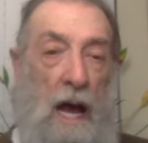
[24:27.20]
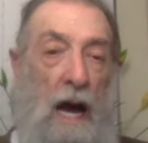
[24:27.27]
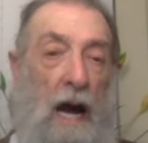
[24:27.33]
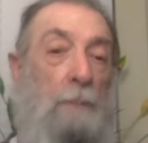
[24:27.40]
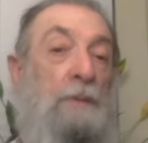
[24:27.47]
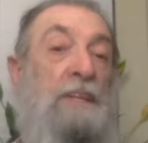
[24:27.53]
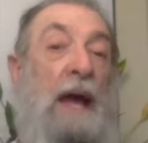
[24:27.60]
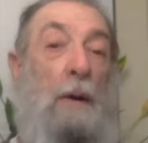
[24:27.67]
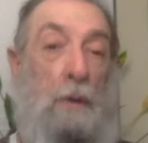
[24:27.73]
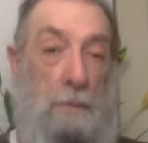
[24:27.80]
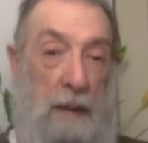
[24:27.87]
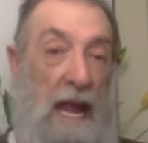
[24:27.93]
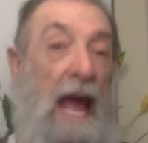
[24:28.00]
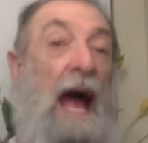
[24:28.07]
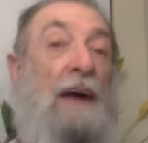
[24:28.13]
Uh, but that
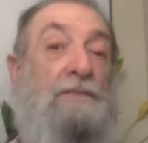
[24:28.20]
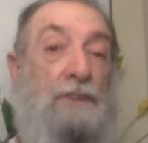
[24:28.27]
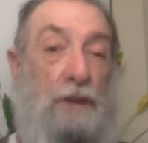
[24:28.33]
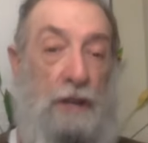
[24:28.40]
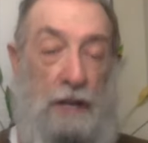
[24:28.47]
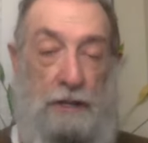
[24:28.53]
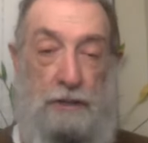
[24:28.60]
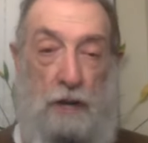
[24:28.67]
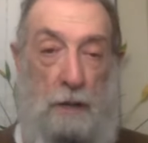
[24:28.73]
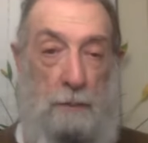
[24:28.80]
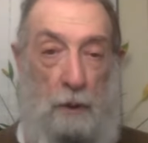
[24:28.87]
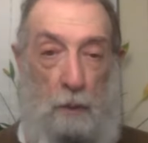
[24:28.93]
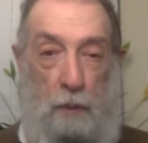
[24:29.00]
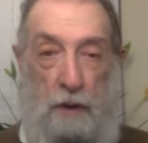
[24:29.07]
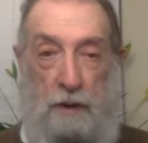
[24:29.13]
would be after you
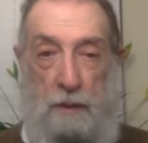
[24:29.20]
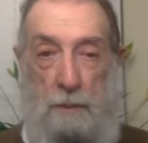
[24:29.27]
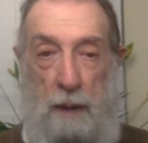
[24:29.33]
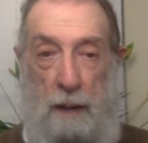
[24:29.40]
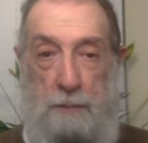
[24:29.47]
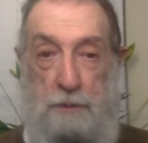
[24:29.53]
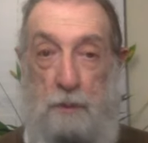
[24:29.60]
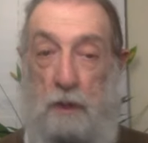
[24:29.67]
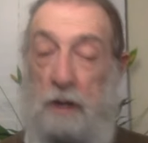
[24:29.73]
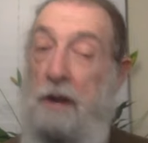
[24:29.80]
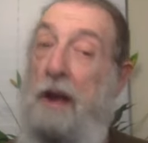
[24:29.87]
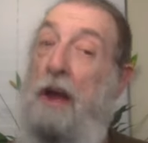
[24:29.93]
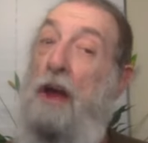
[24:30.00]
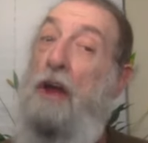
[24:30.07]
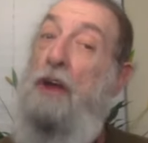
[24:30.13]
determine where the bombs
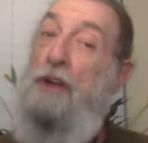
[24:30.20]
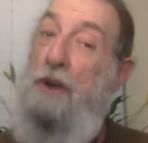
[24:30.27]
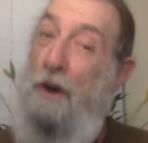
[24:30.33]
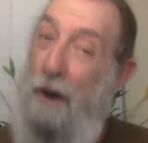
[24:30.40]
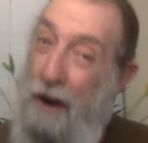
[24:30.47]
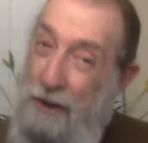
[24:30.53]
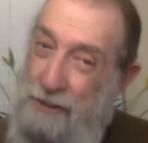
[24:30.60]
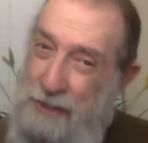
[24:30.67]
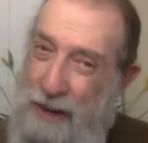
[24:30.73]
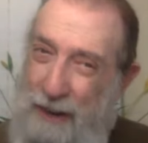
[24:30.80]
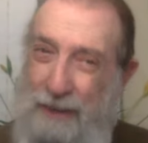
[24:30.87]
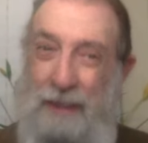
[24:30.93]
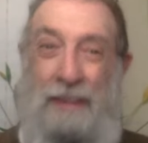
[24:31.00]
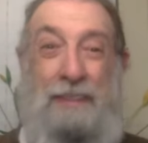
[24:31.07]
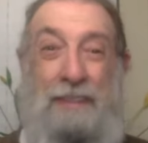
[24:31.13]
were. You're
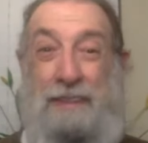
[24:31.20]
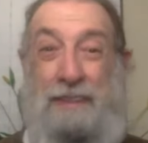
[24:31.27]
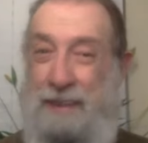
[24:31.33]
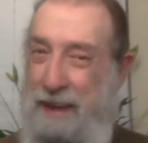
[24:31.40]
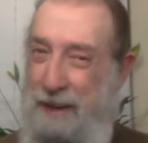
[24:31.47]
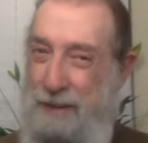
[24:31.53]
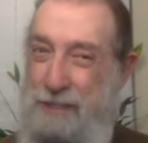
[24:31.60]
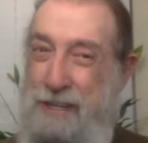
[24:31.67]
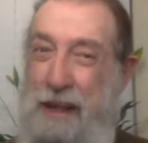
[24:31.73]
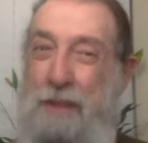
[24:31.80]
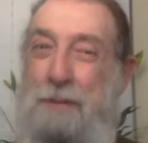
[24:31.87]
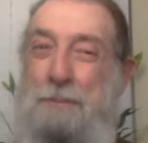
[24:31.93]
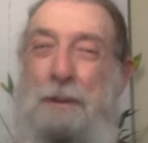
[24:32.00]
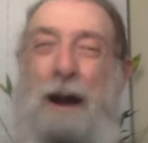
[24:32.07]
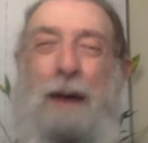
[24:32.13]
also, here's
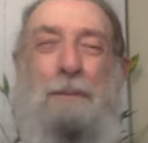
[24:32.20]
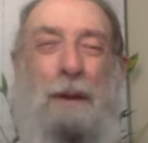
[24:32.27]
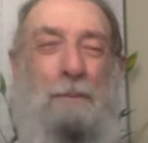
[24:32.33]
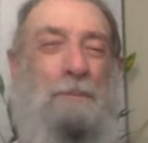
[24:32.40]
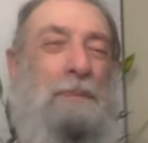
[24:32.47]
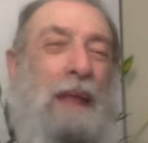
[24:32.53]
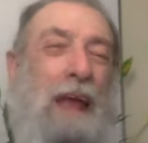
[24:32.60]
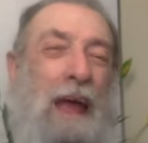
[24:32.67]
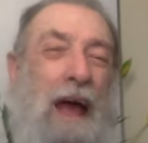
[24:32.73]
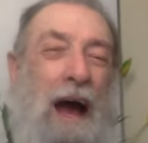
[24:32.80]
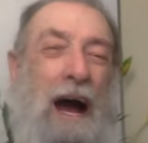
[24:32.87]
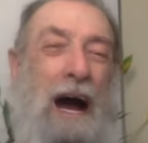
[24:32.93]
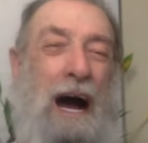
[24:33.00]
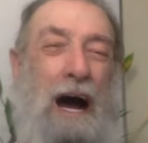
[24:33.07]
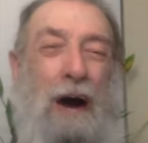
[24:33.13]
another problem.
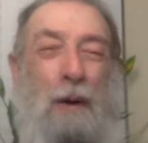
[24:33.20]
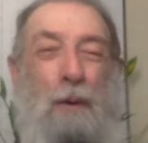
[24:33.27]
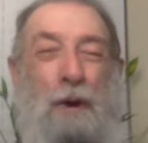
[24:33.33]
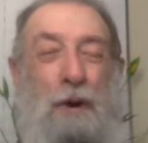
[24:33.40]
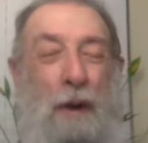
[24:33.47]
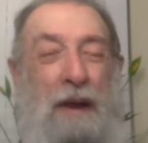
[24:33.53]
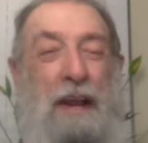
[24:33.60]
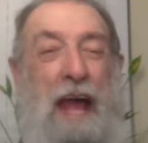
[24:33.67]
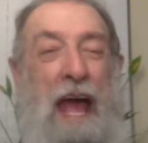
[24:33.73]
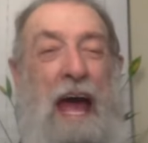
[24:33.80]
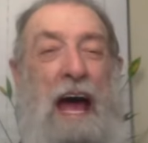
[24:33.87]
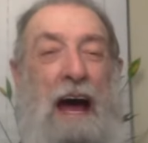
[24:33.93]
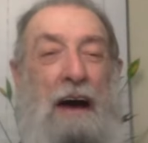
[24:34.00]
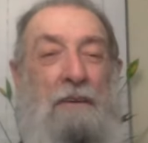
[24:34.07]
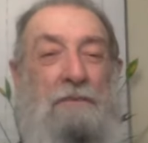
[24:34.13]
Uh, we're going to
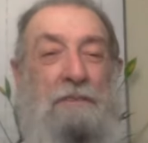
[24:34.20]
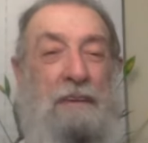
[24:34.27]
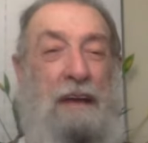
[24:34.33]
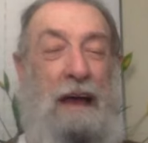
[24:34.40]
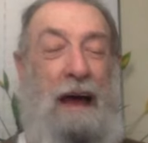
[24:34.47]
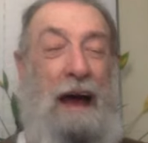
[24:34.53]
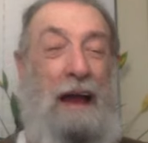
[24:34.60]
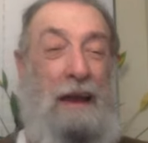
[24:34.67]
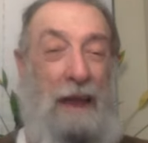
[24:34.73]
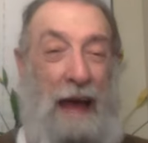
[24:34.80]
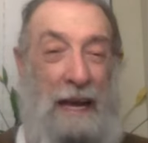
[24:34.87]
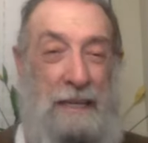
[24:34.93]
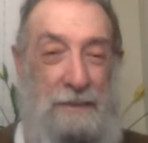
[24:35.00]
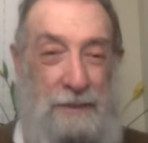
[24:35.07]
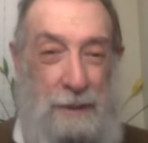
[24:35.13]
have a
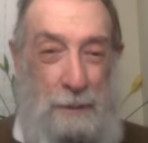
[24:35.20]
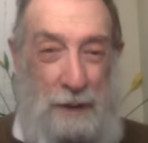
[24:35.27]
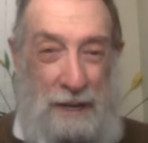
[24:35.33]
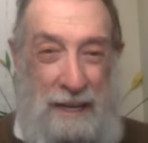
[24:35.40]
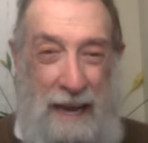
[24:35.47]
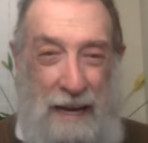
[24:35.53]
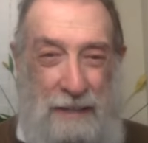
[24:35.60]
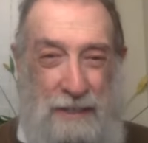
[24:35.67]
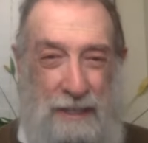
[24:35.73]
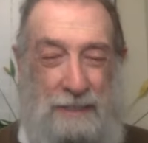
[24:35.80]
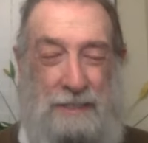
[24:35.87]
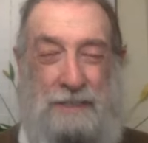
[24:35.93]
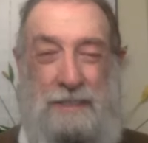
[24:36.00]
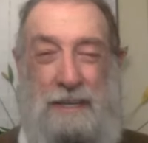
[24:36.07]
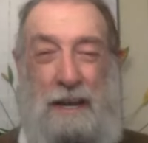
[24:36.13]
lack of
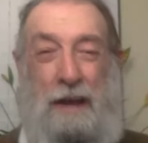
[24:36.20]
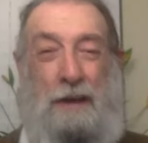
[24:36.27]
communications.